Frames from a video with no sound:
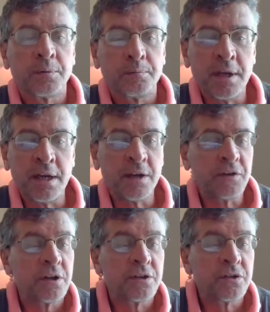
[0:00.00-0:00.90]
Meeting
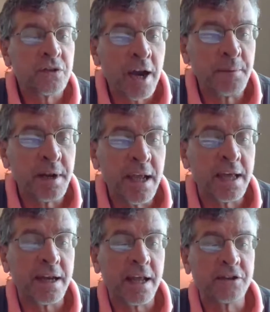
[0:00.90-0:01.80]
of the time and
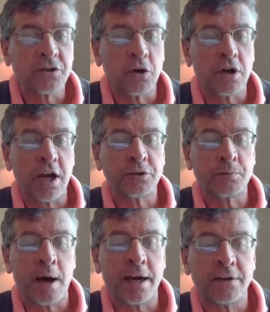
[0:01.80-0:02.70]
again had this august
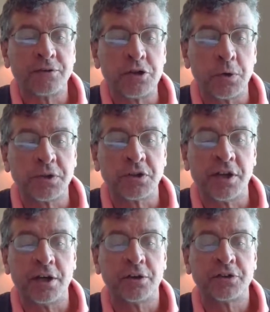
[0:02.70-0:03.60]
body of Jewish
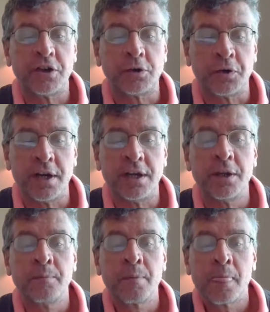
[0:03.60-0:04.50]
leaders decreed
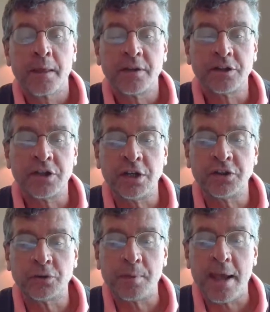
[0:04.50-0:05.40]
that
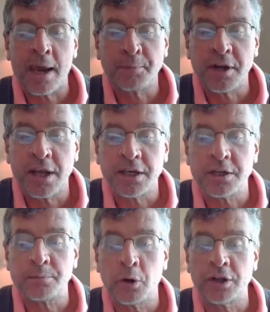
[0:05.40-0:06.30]
Jesus be apprehended
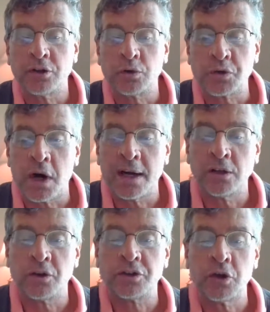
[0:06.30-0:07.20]
and brought to
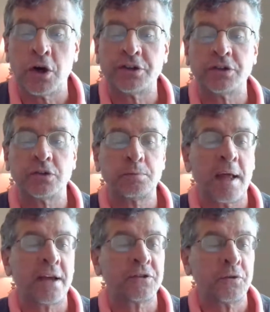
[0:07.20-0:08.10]
trial on charges of
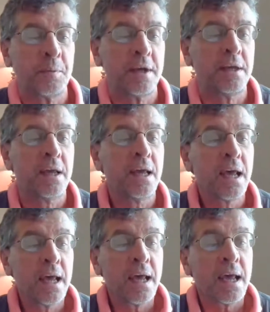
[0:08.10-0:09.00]
blasphemy
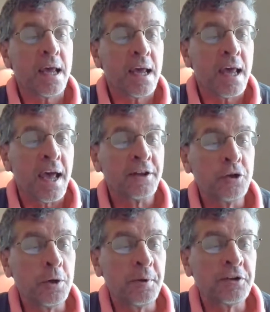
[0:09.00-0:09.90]
and
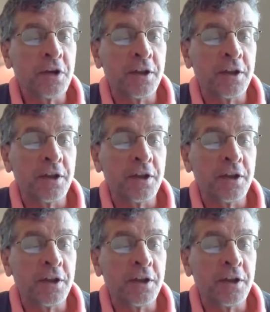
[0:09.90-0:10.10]
numerous